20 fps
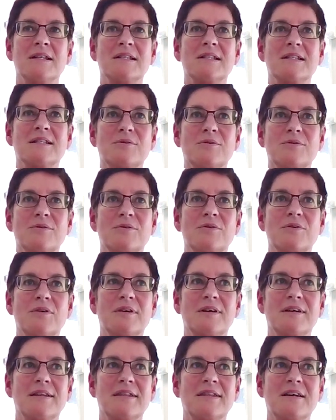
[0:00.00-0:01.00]
So
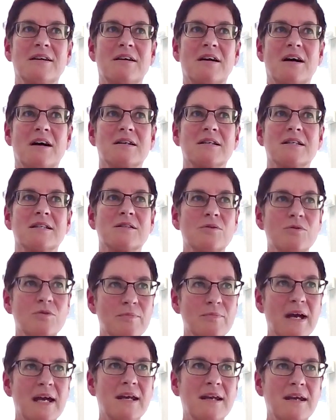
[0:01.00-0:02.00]
there are so
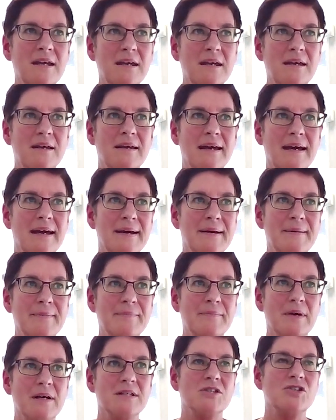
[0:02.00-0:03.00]
many
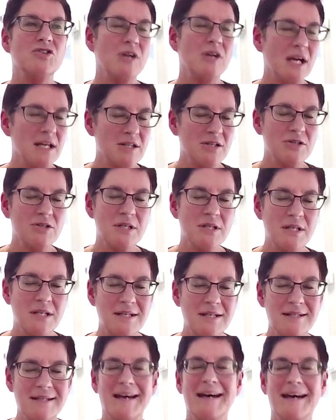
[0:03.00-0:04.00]

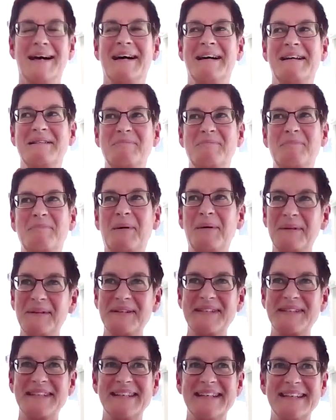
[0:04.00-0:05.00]
strategies and
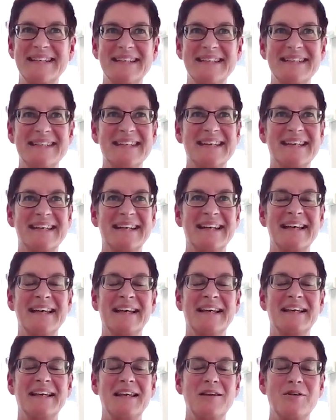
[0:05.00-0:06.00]
policies and,
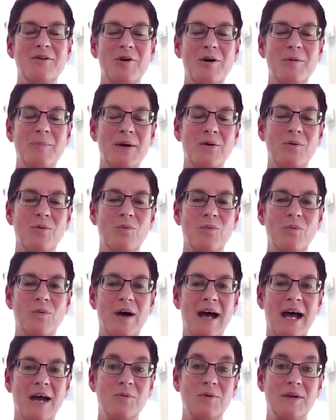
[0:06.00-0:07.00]
about
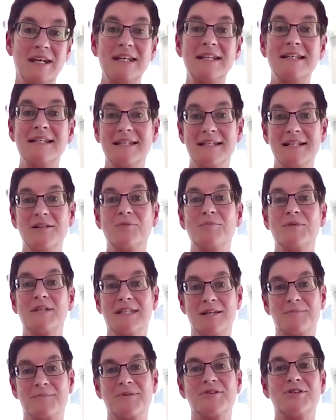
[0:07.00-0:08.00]
how we need to deal with
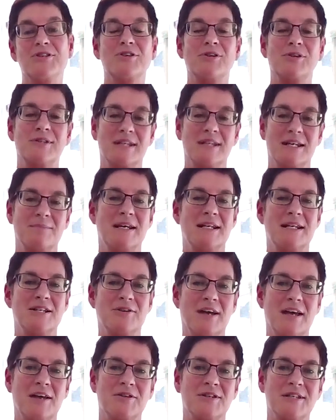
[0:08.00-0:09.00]
substance use and
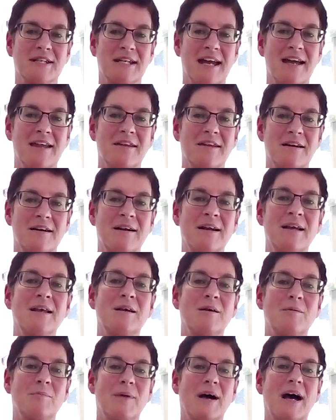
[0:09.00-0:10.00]
mental health together.
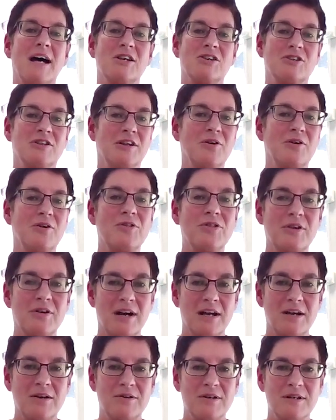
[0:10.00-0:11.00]
But actually on the
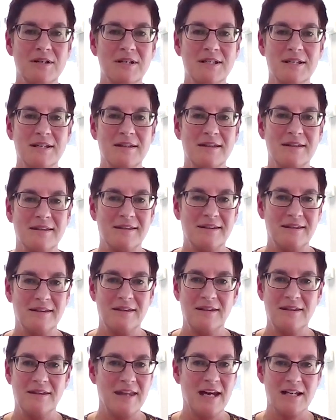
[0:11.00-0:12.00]
ground,
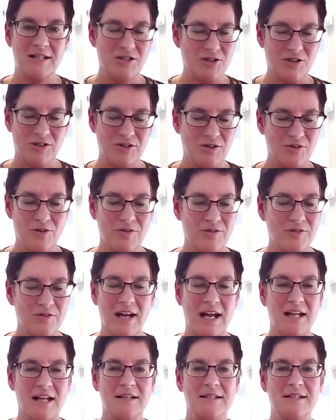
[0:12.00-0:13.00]
that's just not the
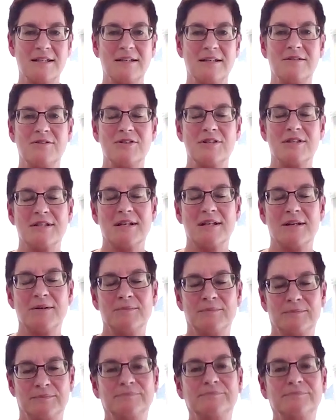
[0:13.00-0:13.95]
reality just now.